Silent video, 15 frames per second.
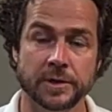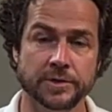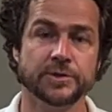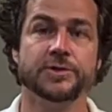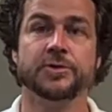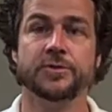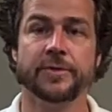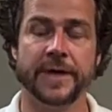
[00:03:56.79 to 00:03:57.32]

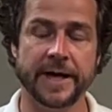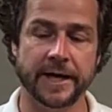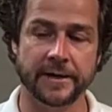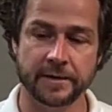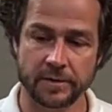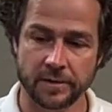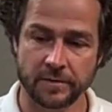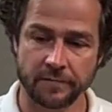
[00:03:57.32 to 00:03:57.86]
do
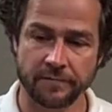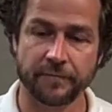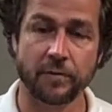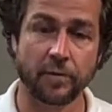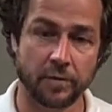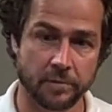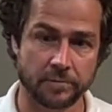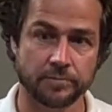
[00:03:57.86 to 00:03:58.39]
that
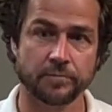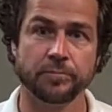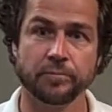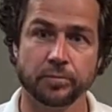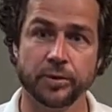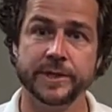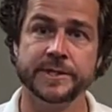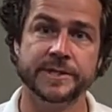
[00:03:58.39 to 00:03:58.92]
full
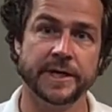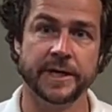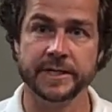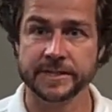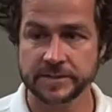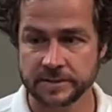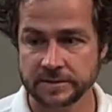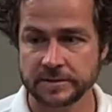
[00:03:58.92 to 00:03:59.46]

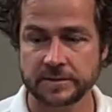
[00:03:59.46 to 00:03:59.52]
pre-test,